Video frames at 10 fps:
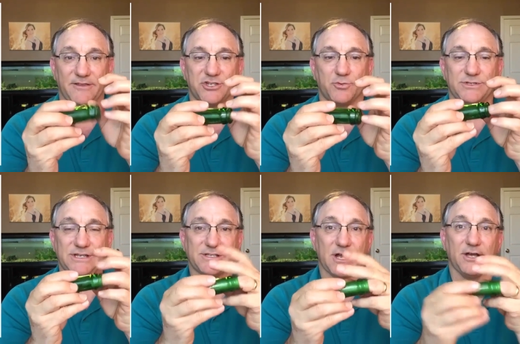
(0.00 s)
And this was the
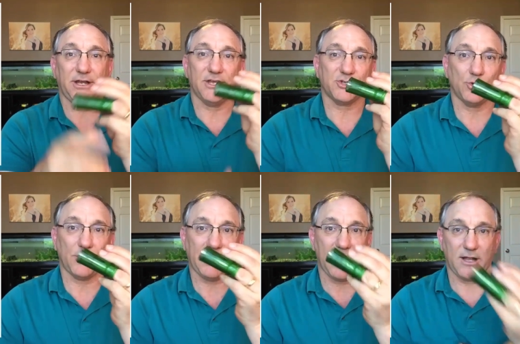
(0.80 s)
Sangria
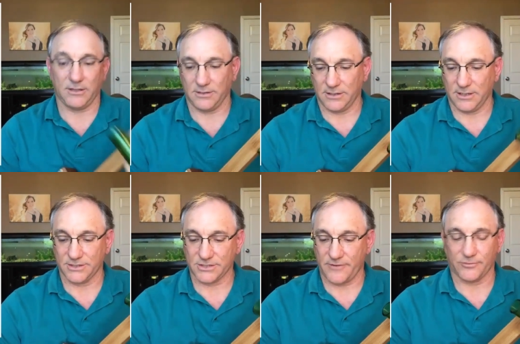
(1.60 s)
Señorial uh,
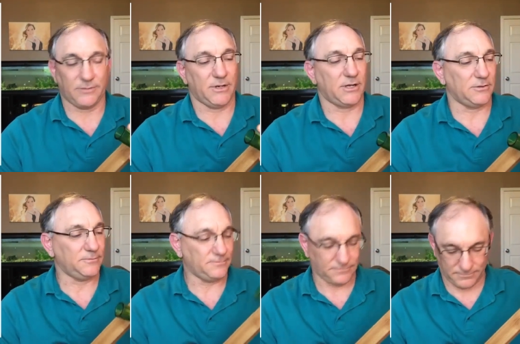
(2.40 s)
soft drink bottle.